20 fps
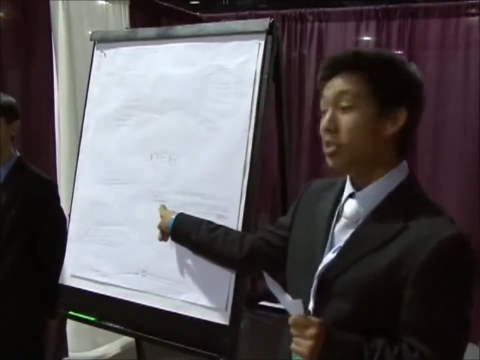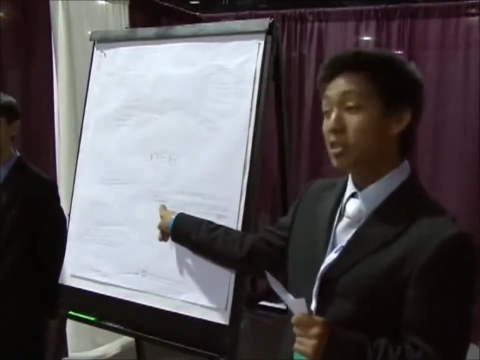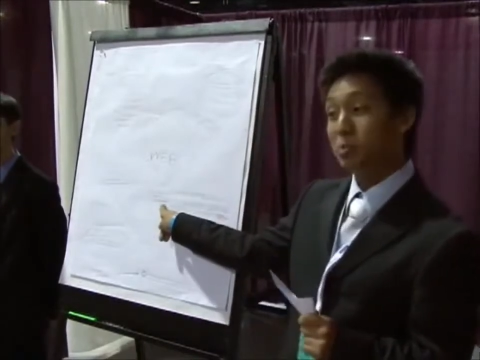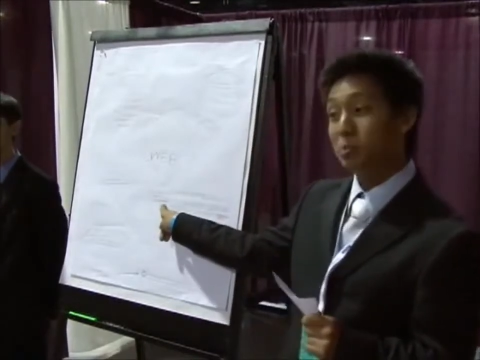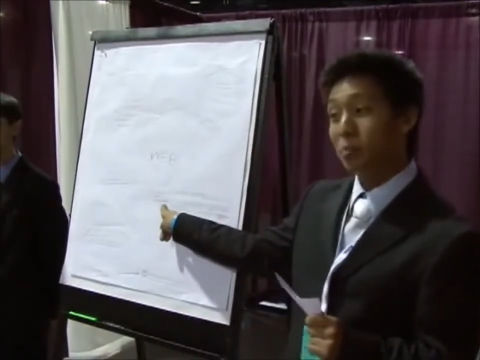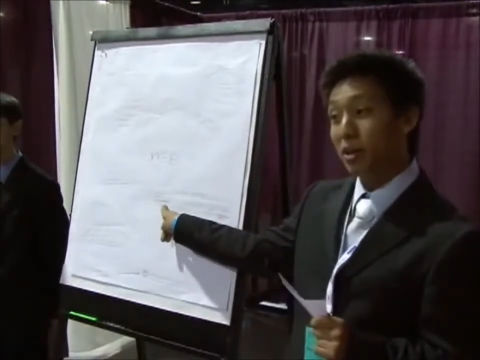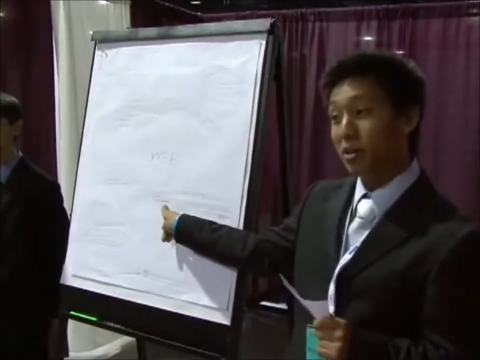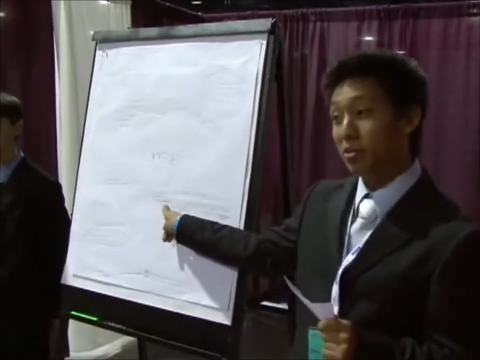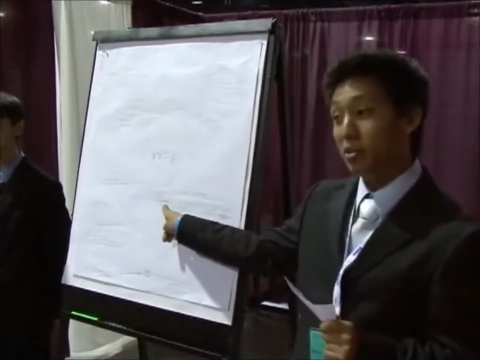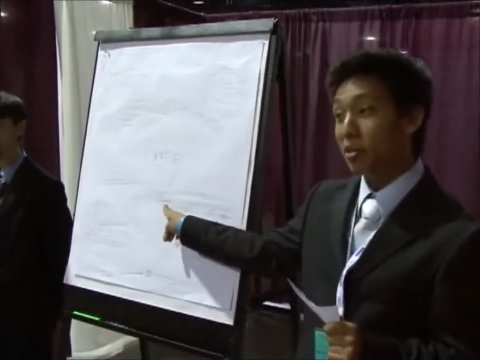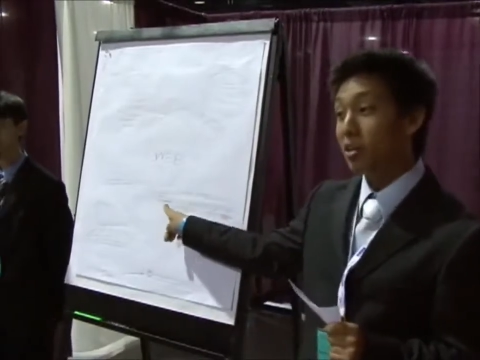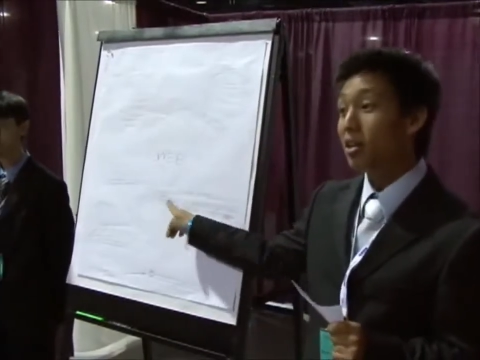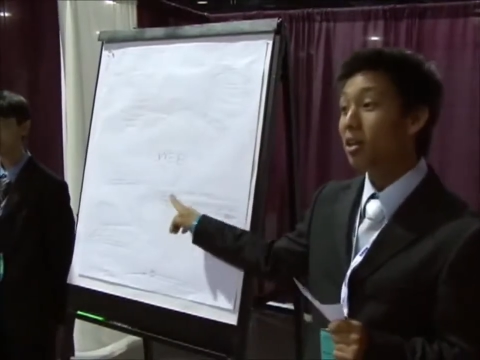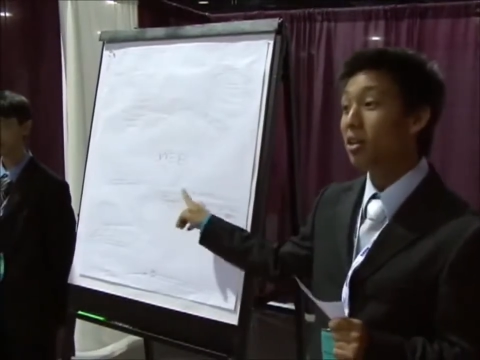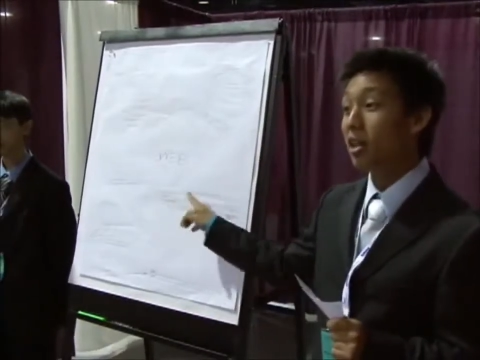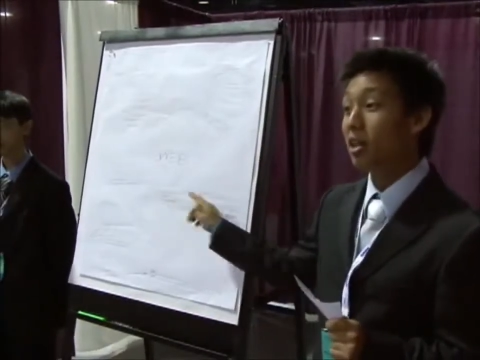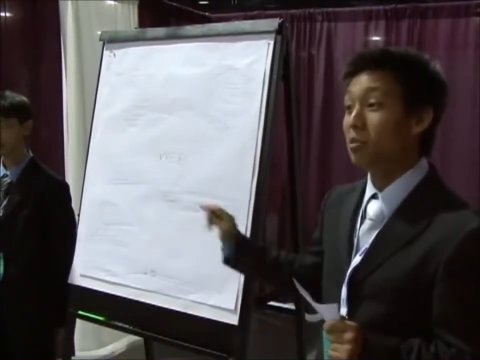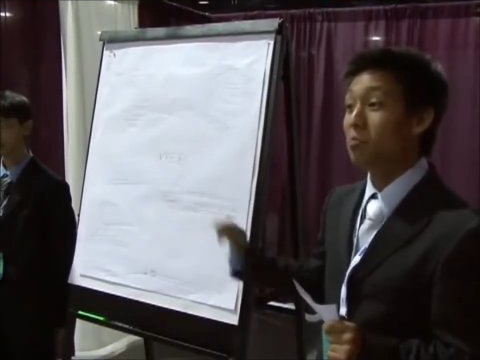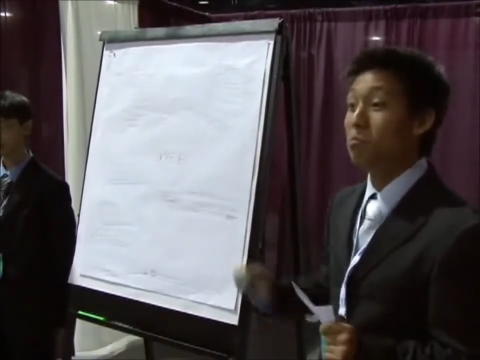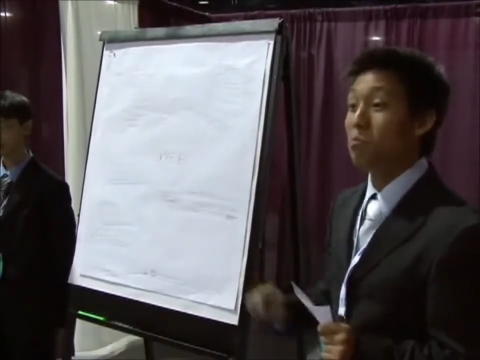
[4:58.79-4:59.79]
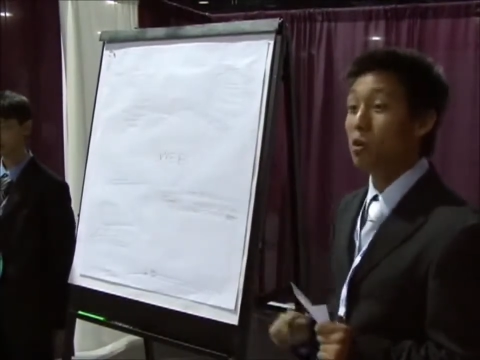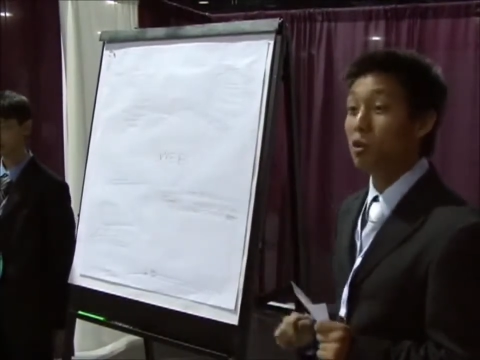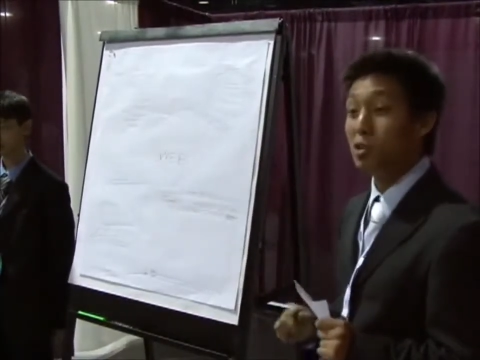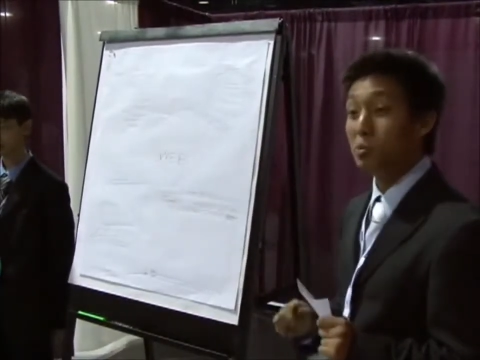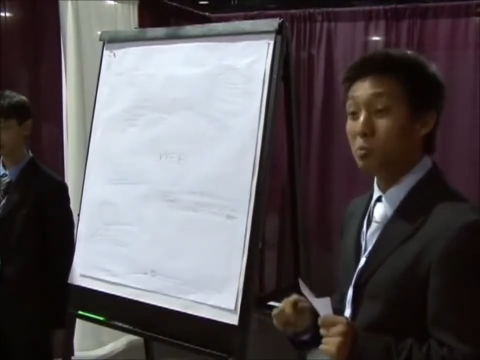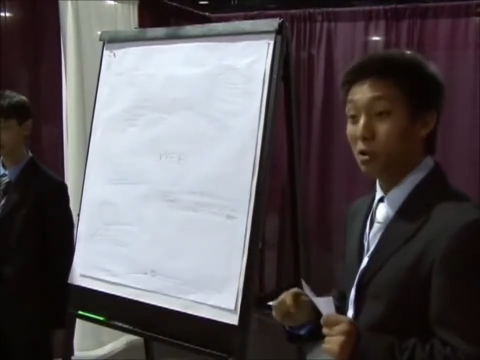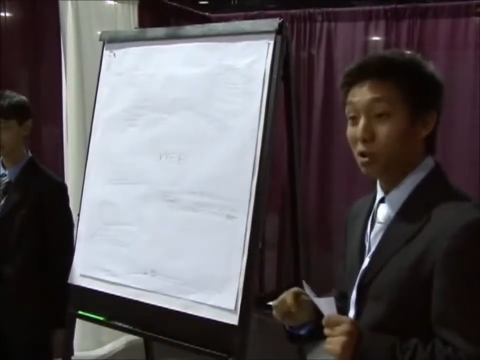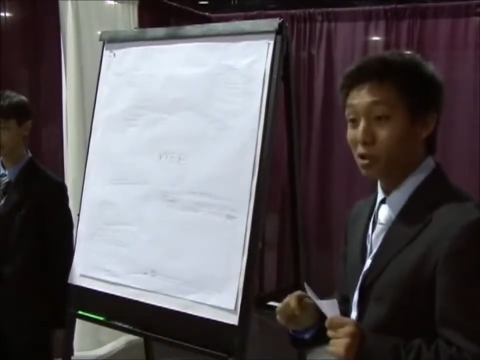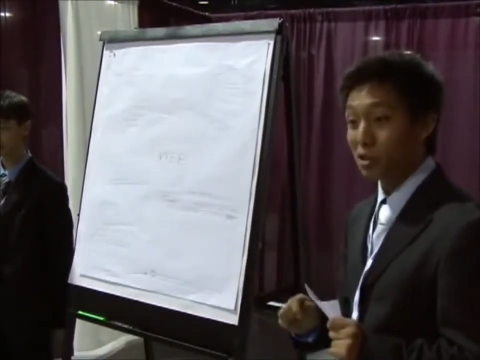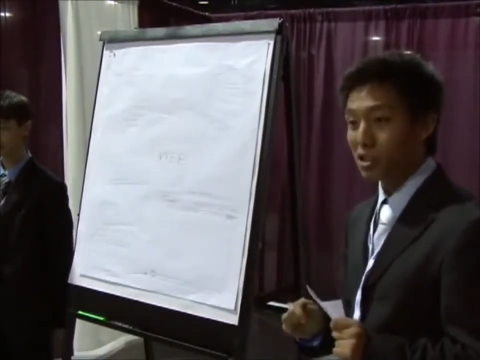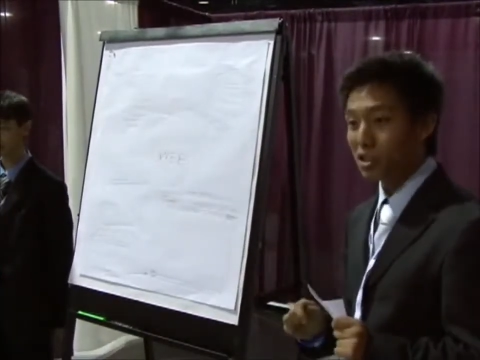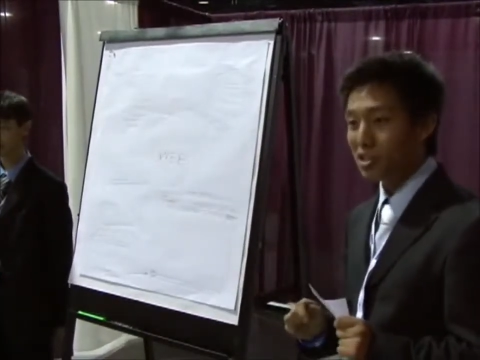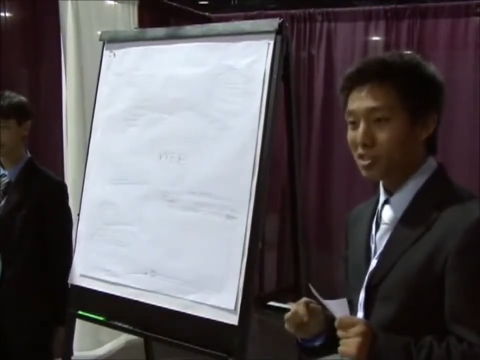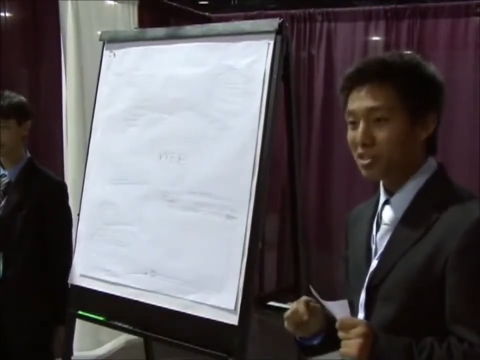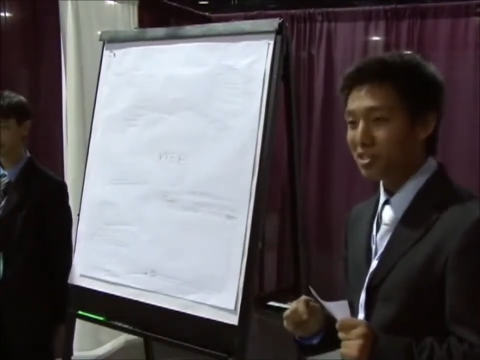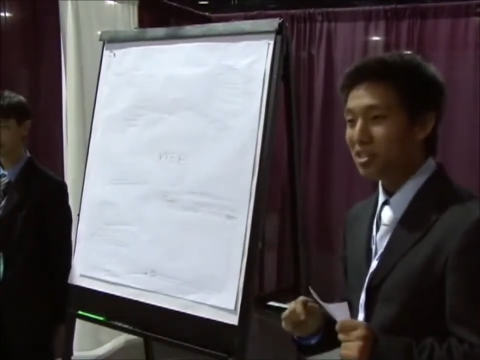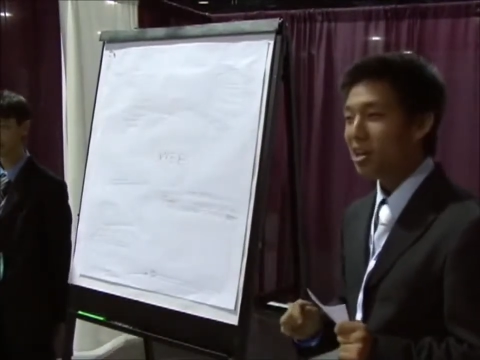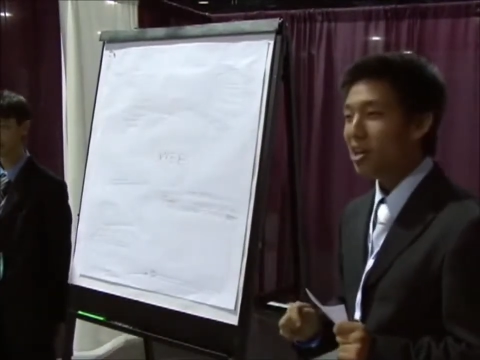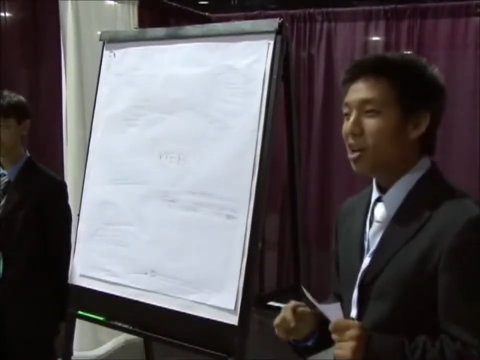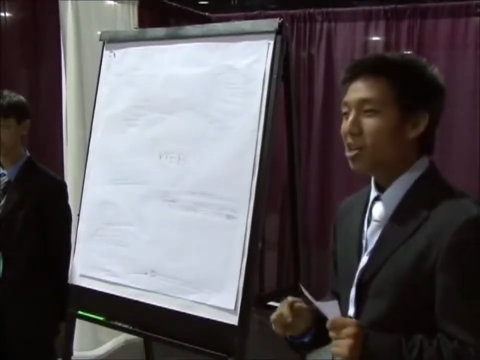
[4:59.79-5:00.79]
have this button, click most
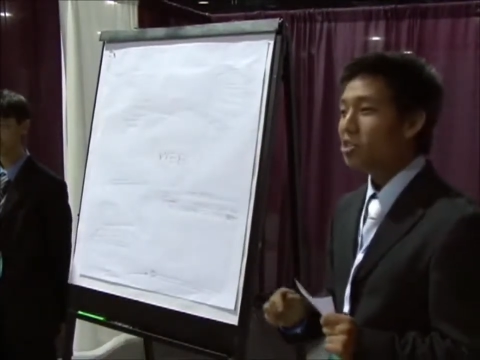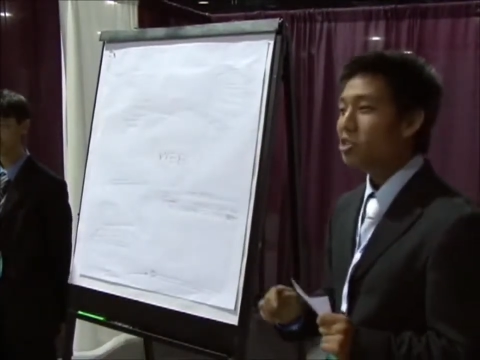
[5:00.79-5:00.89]
purchased,